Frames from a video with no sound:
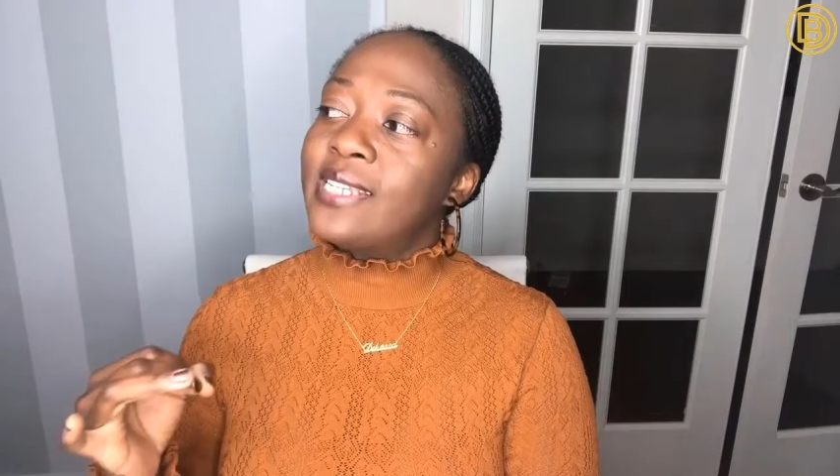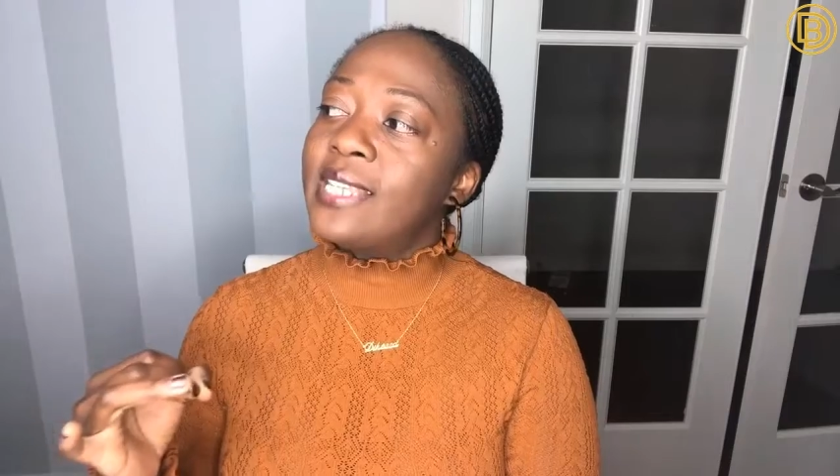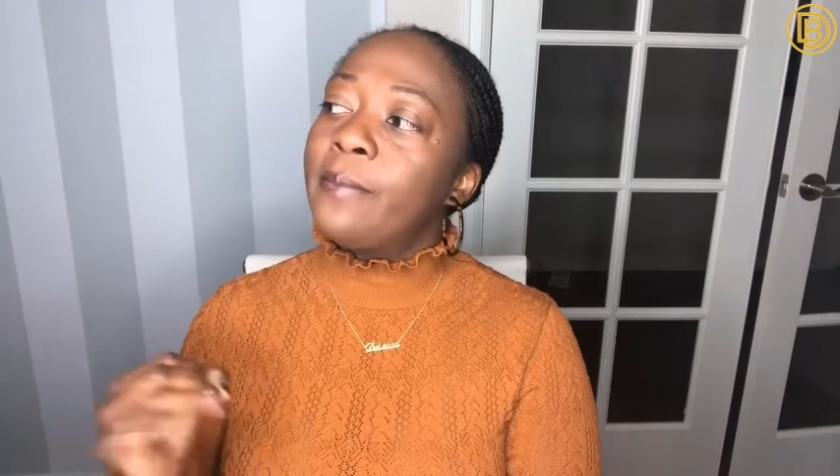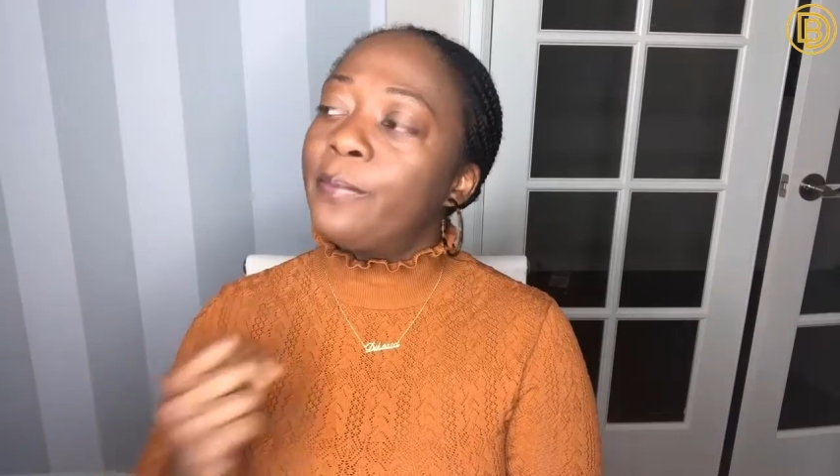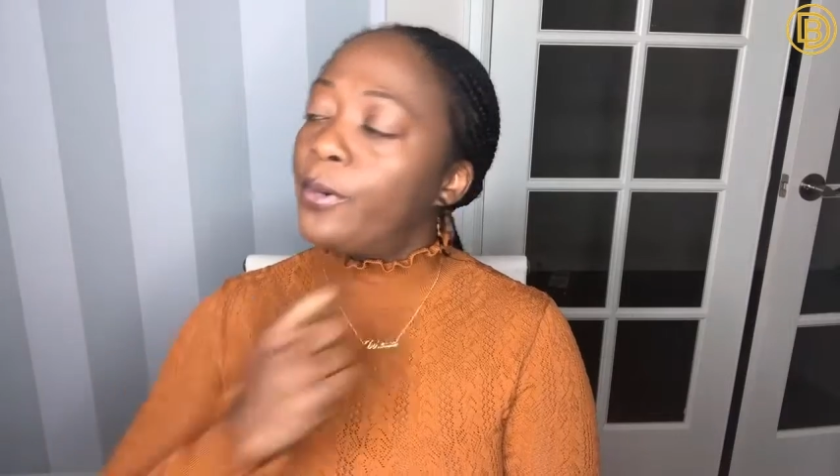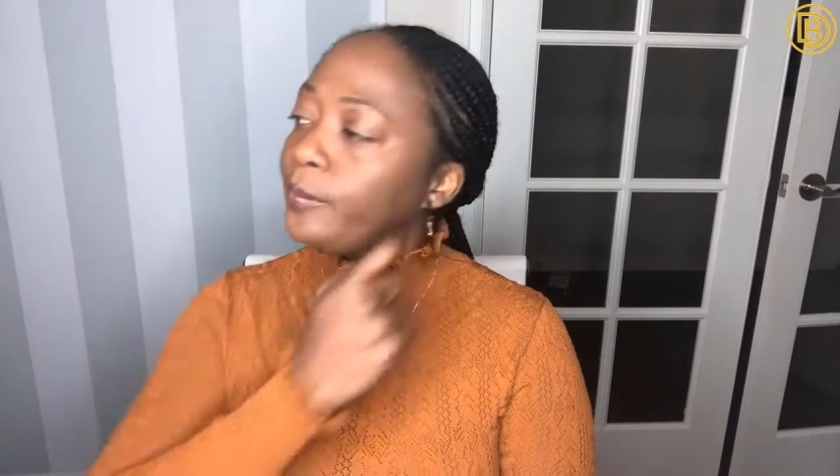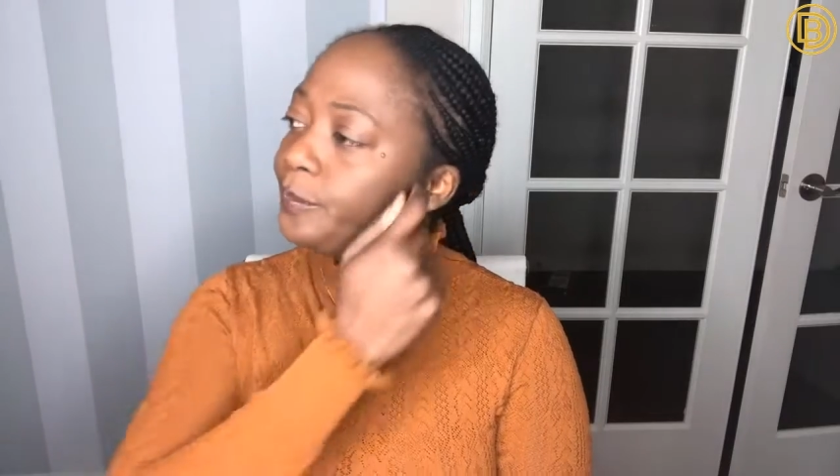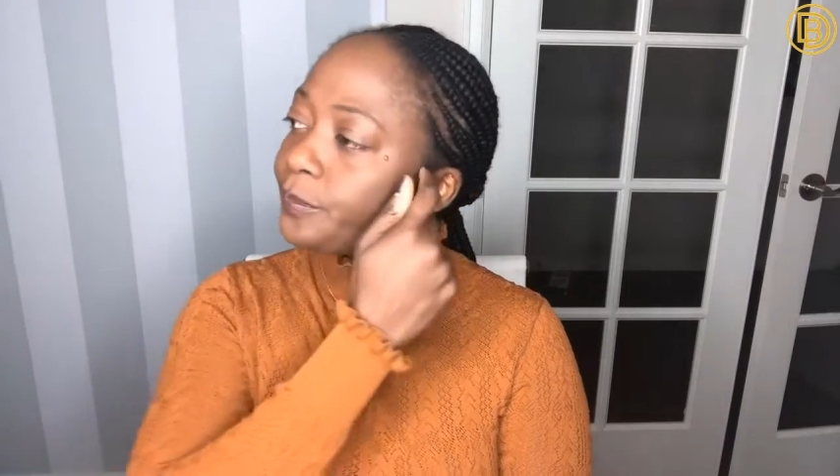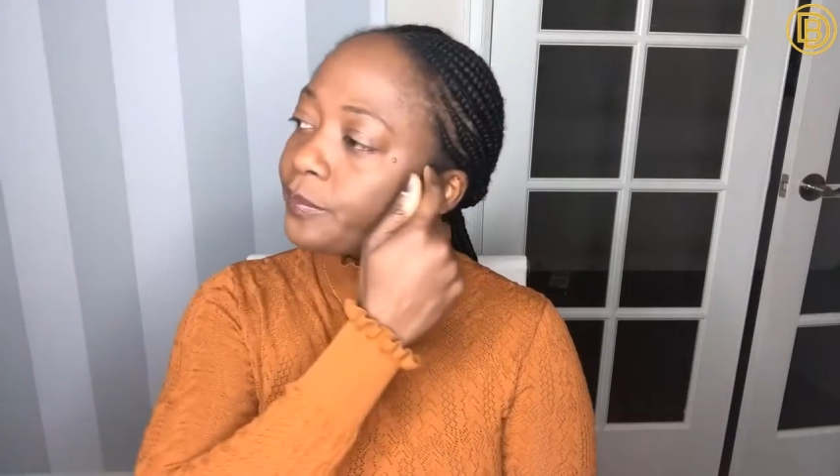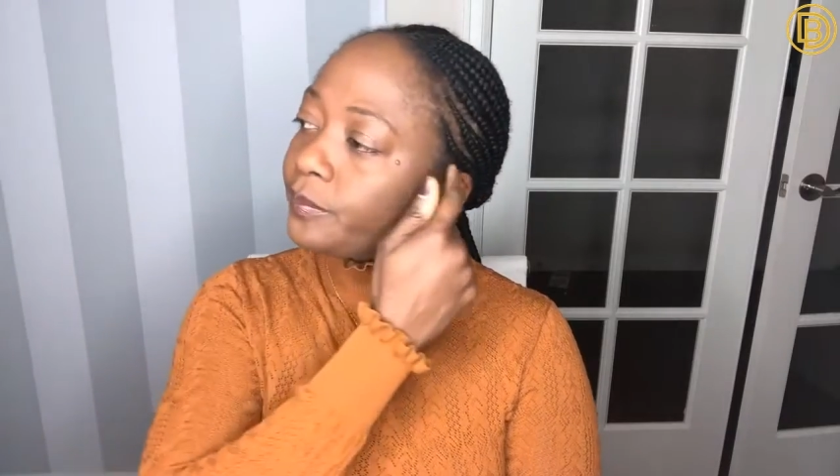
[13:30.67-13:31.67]

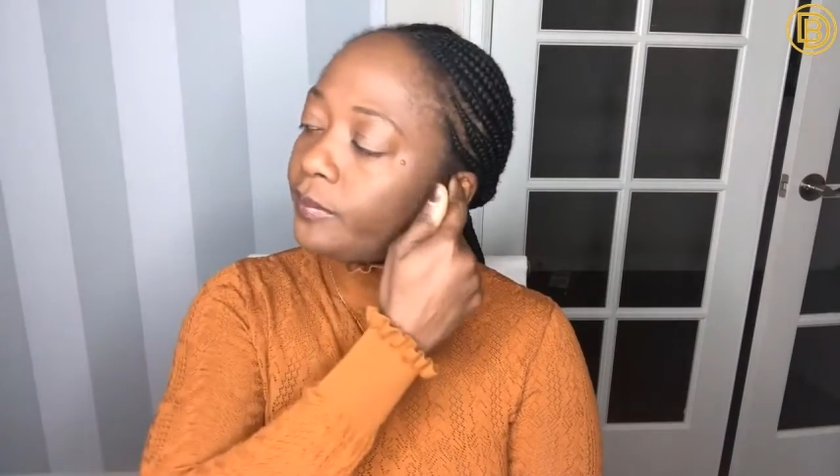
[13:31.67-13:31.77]
example,